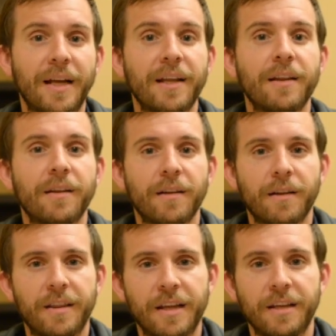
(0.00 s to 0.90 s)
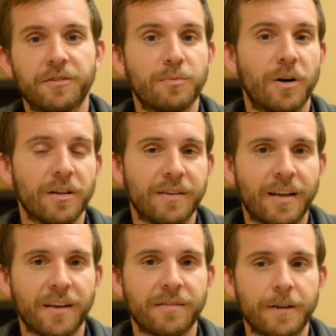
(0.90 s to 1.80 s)
in the small
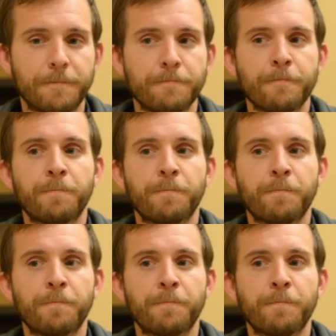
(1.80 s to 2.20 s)
intestine.